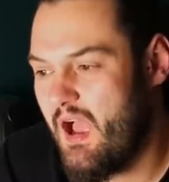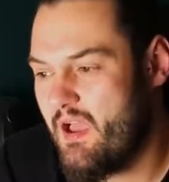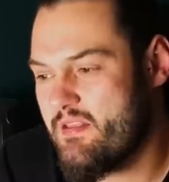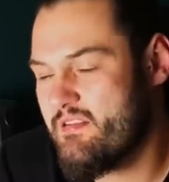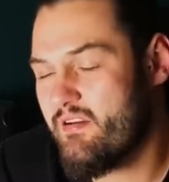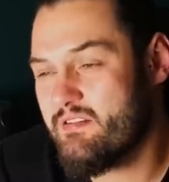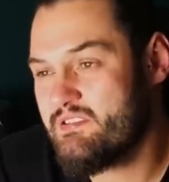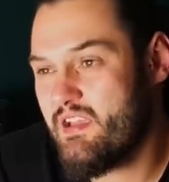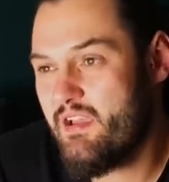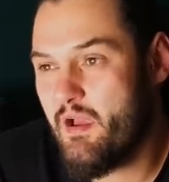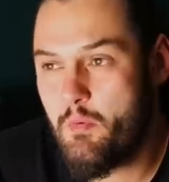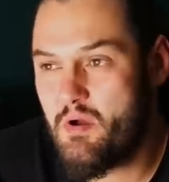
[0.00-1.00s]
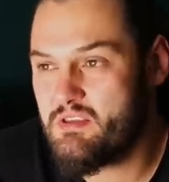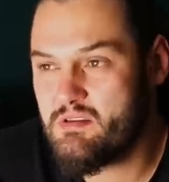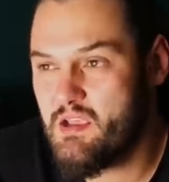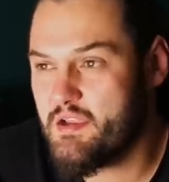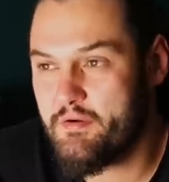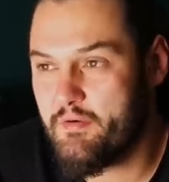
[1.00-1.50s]
It turns out I wasn't
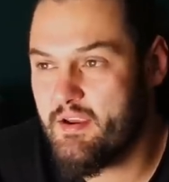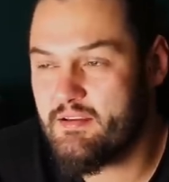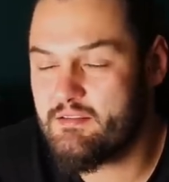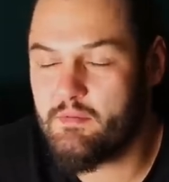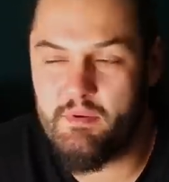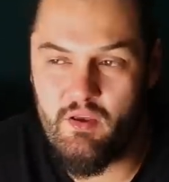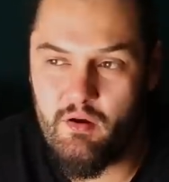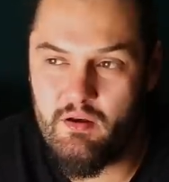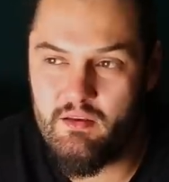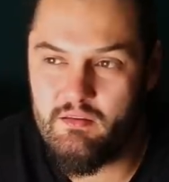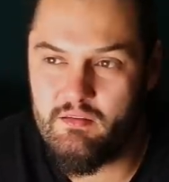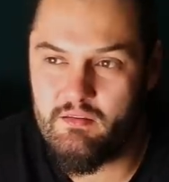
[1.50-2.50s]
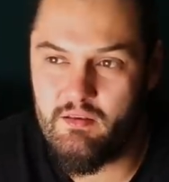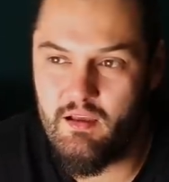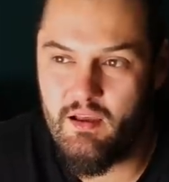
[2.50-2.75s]
that great, to be honest.